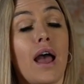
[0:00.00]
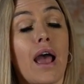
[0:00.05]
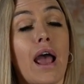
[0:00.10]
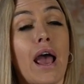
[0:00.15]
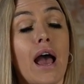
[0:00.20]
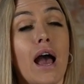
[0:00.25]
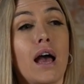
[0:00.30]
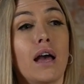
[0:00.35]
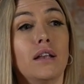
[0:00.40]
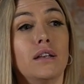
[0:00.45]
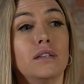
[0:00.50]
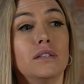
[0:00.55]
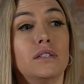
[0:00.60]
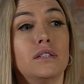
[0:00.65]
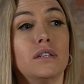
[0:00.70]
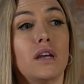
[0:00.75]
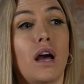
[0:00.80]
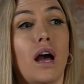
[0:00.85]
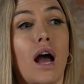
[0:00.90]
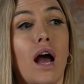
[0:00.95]
And
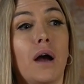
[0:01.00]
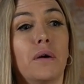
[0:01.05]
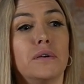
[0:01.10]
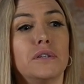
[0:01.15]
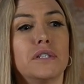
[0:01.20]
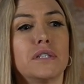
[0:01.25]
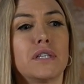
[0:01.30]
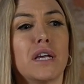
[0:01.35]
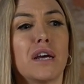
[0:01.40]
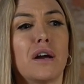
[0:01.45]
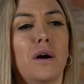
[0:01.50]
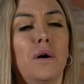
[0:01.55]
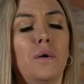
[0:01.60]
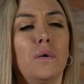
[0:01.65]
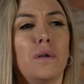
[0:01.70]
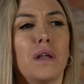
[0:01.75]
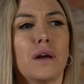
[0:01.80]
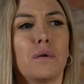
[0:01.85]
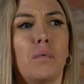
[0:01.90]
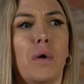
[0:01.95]
I was just like,
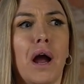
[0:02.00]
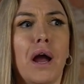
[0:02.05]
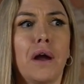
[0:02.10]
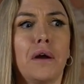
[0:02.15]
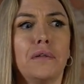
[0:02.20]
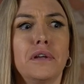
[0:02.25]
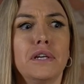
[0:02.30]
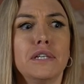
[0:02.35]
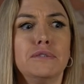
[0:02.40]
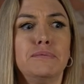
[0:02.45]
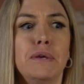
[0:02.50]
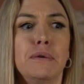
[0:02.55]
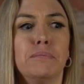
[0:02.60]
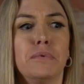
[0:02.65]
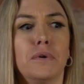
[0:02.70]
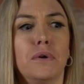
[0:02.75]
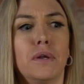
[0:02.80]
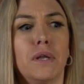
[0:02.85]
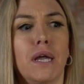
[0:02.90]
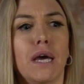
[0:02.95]
oh, like, why these
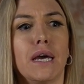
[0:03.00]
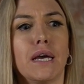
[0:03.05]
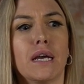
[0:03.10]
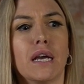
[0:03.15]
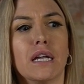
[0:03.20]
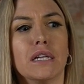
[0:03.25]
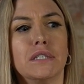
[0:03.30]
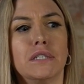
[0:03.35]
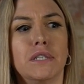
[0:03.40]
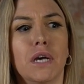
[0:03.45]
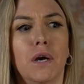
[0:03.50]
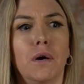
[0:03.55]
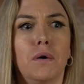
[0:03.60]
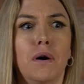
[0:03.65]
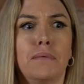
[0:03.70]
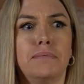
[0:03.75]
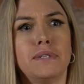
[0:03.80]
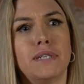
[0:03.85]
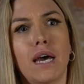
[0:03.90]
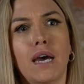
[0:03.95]
people like so
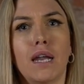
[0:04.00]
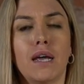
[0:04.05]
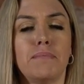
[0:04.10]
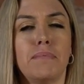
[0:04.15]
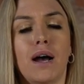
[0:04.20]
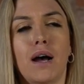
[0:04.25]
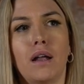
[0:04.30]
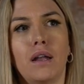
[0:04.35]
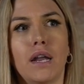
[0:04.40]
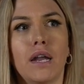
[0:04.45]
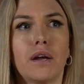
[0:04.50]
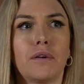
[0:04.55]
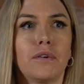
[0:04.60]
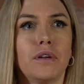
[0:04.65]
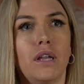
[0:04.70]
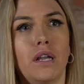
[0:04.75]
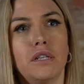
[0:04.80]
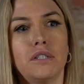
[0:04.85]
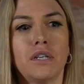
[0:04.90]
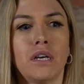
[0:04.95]
upset about like
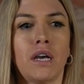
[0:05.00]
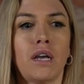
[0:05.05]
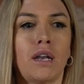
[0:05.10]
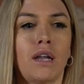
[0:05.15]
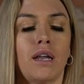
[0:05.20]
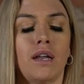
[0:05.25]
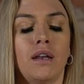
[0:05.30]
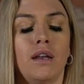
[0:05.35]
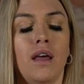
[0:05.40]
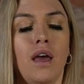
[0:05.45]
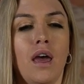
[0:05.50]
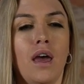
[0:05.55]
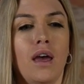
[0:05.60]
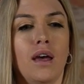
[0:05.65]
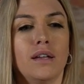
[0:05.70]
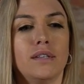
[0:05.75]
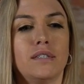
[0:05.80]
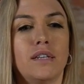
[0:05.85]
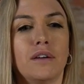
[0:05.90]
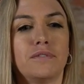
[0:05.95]
religion and
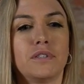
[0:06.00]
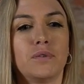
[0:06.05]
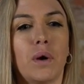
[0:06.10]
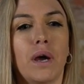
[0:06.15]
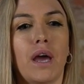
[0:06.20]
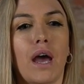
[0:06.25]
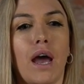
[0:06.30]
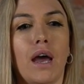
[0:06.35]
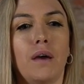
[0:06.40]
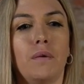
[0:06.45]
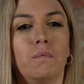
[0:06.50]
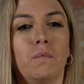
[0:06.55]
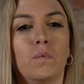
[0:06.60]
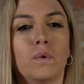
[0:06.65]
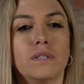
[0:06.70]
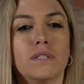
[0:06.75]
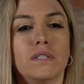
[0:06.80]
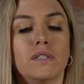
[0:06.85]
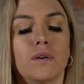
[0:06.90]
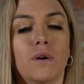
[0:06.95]
stuff? So I, I
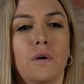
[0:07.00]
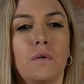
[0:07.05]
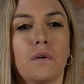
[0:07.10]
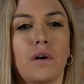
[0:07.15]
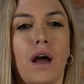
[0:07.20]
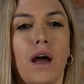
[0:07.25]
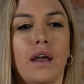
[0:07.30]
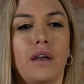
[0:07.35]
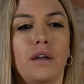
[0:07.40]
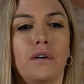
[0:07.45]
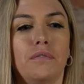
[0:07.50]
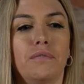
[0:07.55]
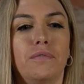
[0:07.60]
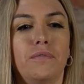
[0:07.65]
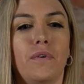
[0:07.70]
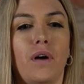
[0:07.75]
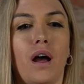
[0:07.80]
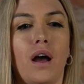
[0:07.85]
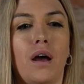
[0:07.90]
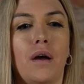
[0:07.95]
was still kind
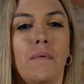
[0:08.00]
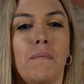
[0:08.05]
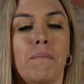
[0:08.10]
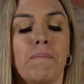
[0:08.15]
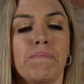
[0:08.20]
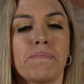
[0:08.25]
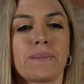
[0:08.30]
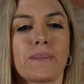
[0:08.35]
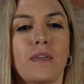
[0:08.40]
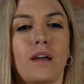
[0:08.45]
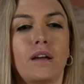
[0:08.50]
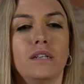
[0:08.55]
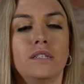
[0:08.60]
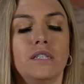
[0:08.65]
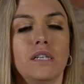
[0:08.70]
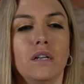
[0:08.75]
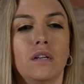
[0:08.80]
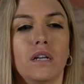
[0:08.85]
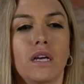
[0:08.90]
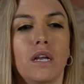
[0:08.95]
of um,
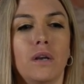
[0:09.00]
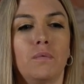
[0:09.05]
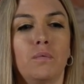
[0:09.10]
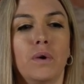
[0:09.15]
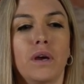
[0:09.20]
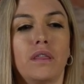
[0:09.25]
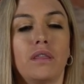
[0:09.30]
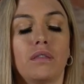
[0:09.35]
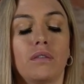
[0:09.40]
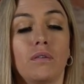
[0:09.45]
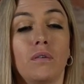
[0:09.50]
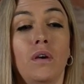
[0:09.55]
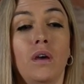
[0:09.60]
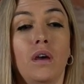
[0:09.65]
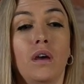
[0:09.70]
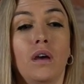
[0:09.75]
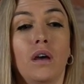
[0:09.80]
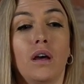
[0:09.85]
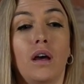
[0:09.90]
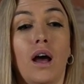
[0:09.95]
dealing with
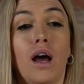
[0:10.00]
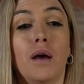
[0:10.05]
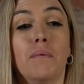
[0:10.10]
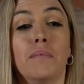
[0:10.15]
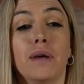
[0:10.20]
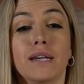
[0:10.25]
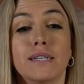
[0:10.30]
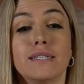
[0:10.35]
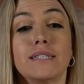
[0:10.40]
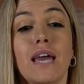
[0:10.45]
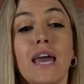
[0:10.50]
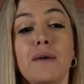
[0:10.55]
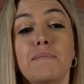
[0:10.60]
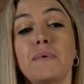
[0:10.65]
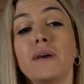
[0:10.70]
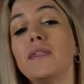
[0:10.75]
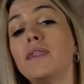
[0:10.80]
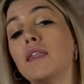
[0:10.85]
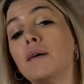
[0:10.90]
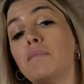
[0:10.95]
um,
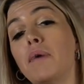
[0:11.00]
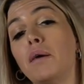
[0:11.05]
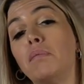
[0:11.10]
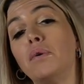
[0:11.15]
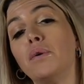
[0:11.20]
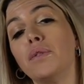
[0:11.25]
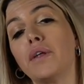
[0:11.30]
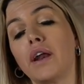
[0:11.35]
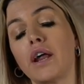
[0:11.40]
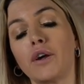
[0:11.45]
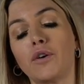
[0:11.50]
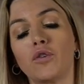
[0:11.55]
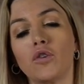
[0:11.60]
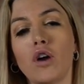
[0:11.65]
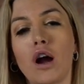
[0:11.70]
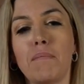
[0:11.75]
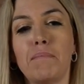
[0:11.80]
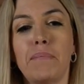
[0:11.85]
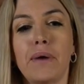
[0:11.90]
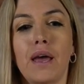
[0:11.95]
escaping the bubble that I
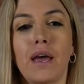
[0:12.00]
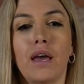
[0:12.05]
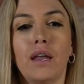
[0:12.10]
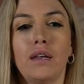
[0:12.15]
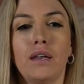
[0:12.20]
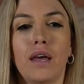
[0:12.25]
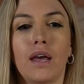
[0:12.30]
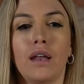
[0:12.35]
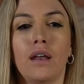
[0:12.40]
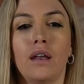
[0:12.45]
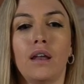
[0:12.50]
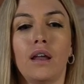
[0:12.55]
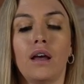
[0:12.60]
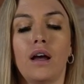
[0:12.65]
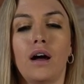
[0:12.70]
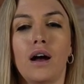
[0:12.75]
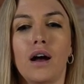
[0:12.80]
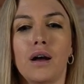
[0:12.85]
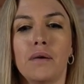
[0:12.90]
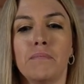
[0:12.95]
grew up in
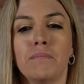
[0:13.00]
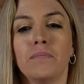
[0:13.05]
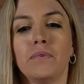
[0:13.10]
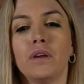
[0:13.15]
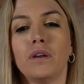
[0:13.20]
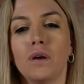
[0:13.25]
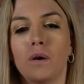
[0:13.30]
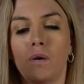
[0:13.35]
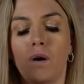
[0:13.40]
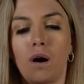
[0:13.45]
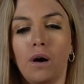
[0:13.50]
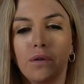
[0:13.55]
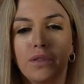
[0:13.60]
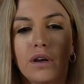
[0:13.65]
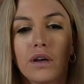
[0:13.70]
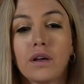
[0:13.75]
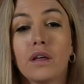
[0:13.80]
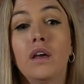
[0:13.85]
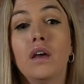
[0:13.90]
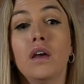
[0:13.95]
and, um, you know,
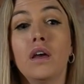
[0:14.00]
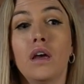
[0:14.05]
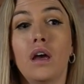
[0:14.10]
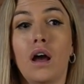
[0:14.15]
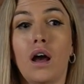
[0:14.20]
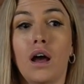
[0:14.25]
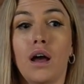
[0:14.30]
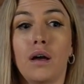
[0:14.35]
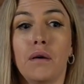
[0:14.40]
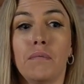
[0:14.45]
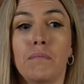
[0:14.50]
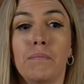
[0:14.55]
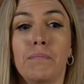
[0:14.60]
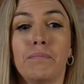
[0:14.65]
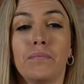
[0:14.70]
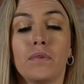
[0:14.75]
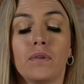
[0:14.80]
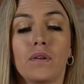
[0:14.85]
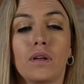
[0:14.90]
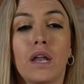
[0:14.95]
all the
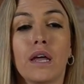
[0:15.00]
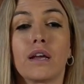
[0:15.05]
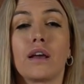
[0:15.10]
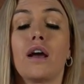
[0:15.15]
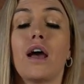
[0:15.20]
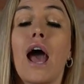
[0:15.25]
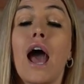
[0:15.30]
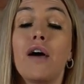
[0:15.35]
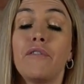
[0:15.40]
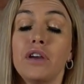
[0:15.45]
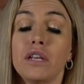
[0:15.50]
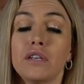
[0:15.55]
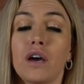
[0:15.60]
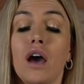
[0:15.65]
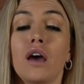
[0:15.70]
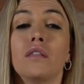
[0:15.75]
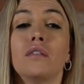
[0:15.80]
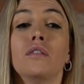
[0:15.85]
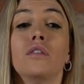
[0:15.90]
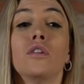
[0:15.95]
um, like having
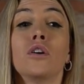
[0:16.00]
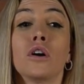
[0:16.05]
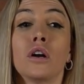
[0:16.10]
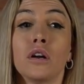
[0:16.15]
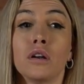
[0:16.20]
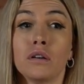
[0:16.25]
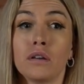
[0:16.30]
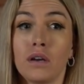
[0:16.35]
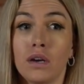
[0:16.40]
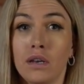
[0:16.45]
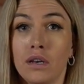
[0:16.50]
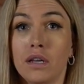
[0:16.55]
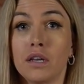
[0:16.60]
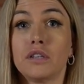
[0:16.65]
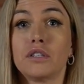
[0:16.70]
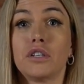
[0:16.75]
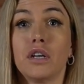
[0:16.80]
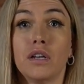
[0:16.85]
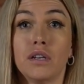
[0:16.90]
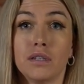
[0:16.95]
to unlearn
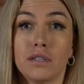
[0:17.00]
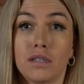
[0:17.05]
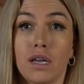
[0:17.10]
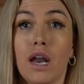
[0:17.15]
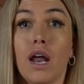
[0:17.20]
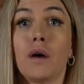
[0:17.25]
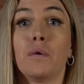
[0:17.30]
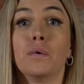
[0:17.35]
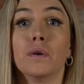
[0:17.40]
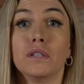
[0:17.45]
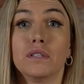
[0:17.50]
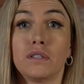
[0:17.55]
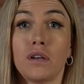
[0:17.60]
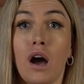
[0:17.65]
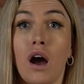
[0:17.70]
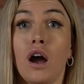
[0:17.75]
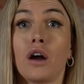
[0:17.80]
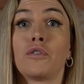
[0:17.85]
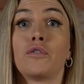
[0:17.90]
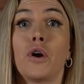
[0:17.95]
conditions that I was
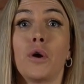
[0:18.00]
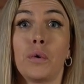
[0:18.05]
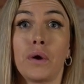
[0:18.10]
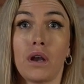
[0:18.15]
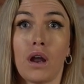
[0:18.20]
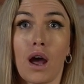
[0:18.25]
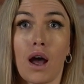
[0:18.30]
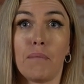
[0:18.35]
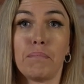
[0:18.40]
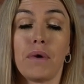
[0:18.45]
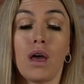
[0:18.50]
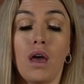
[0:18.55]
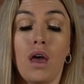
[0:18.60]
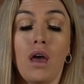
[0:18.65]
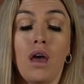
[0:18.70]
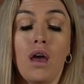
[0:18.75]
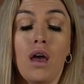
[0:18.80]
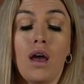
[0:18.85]
taught growing up.